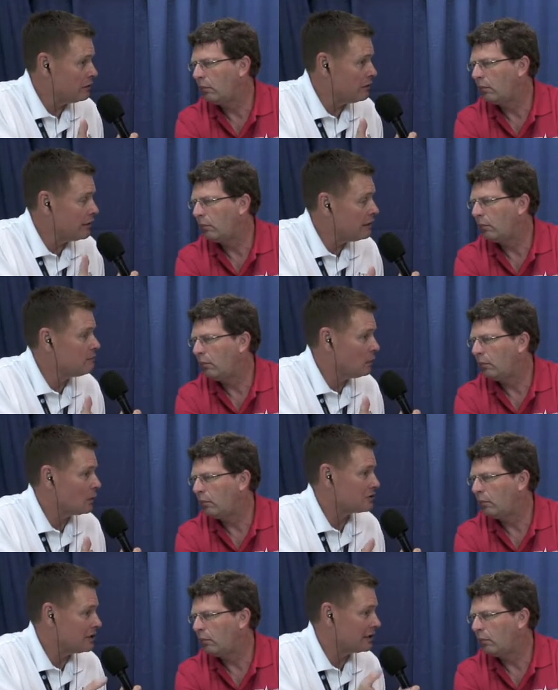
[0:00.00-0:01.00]
Speaker 1: the
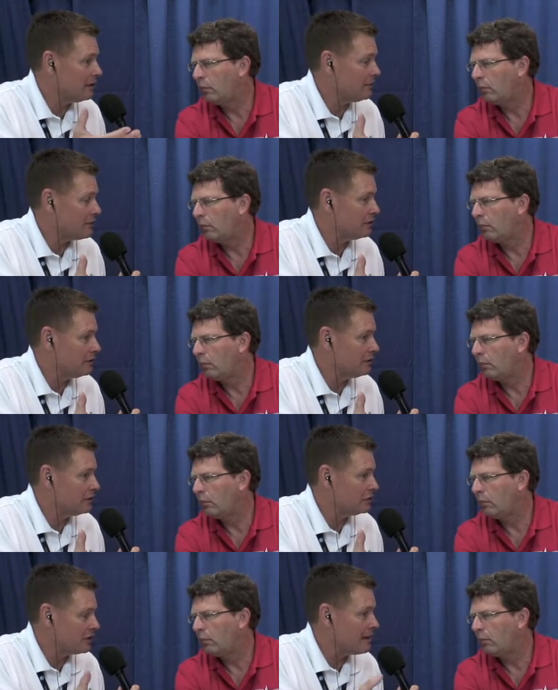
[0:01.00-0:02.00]
pork checkoff, the uh,
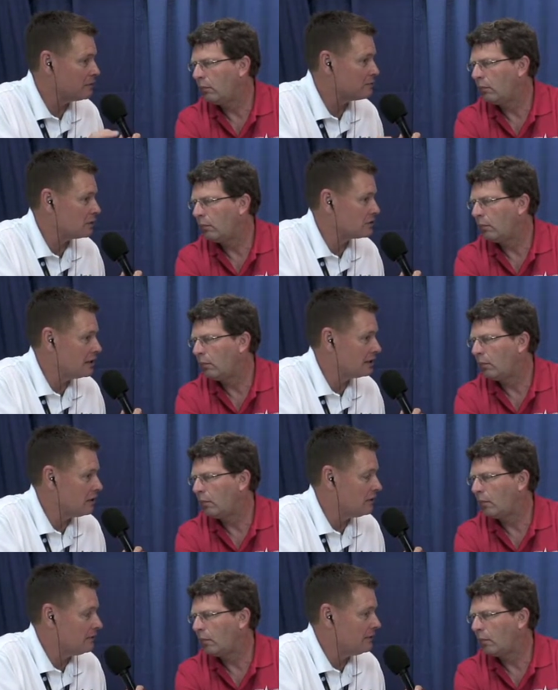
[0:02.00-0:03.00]
established pork
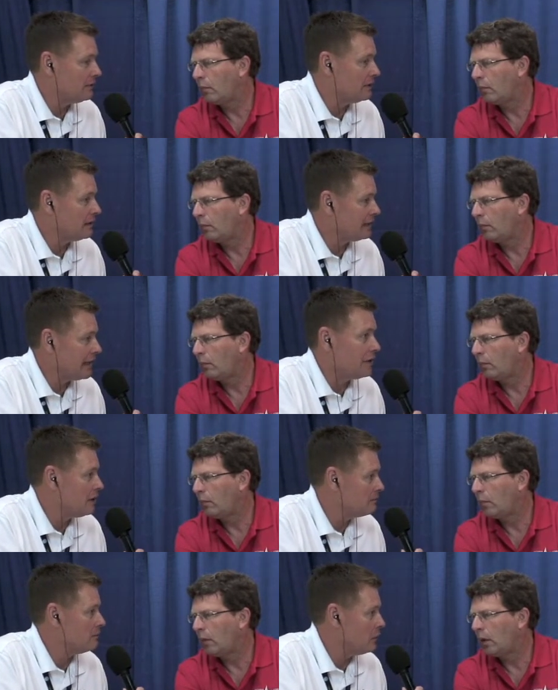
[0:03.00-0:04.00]
checkoff uh,
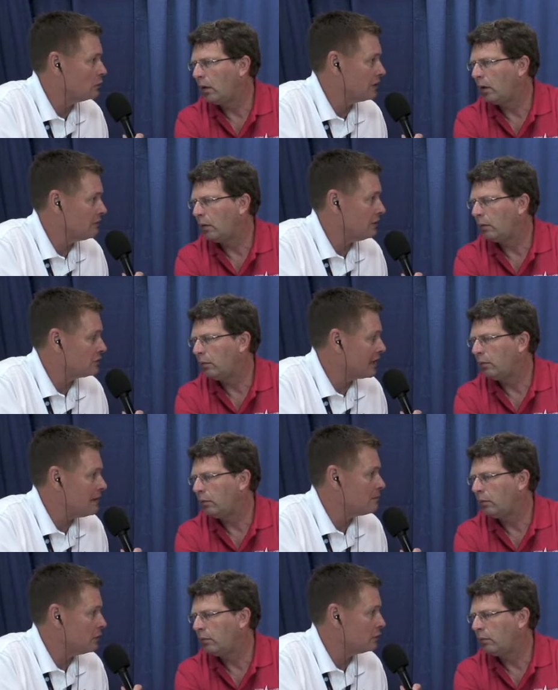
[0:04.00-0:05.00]
cannot, those funds
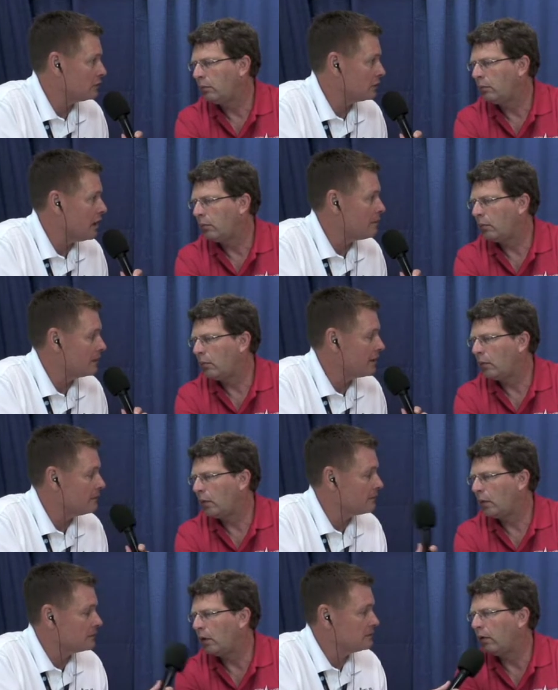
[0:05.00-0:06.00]
can't be used for lobbying
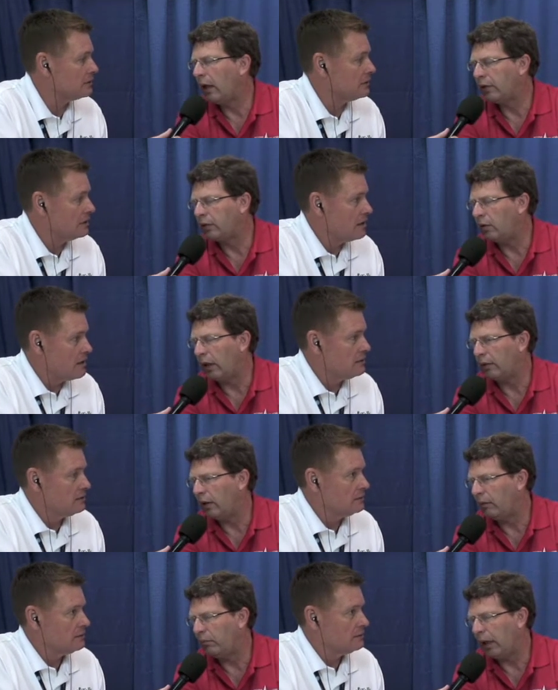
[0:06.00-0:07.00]
efforts.
Speaker 2: That's correct.
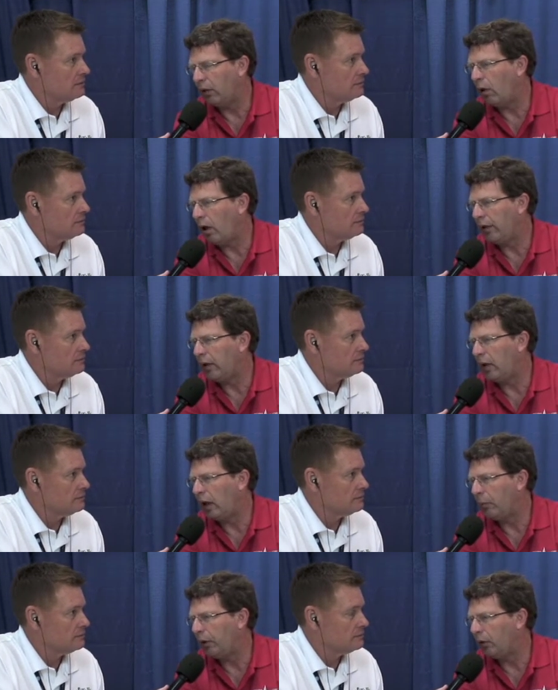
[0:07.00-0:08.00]
Uh, by law, they
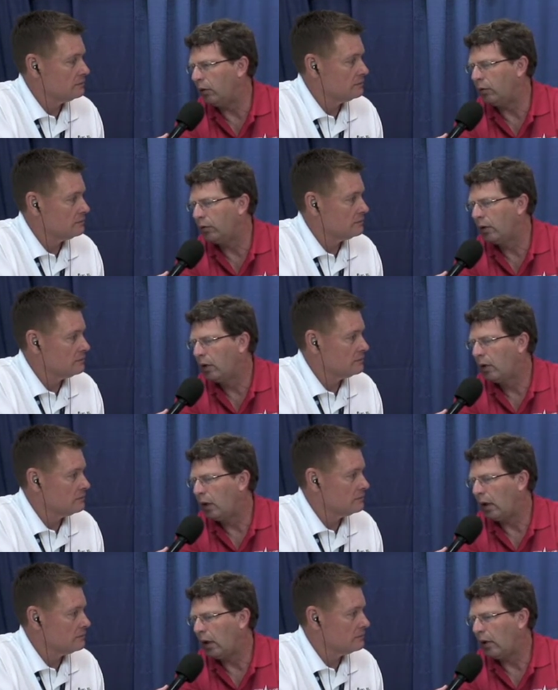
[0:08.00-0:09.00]
cannot be used.
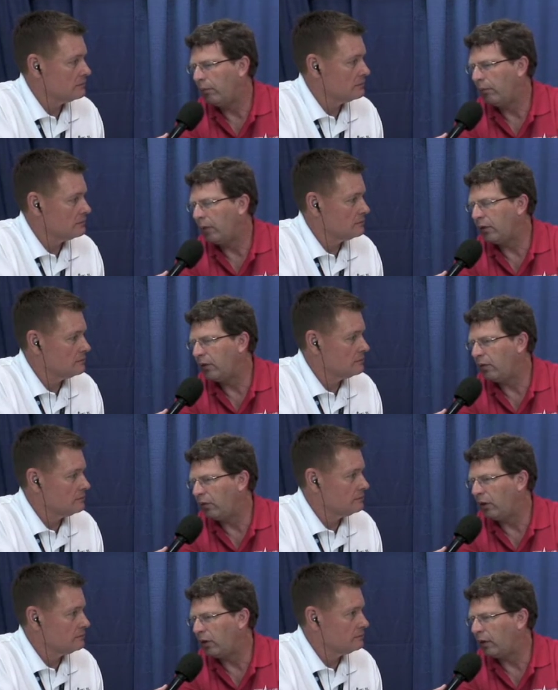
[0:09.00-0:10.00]
Um, this is a
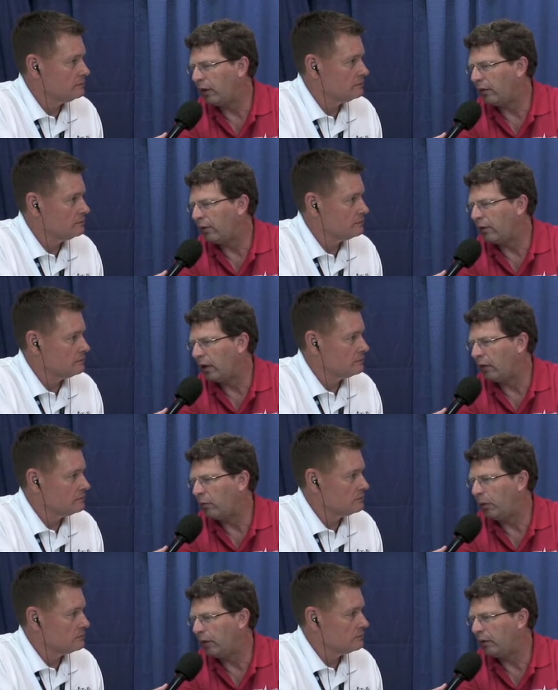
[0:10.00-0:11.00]
vehicle that is that is built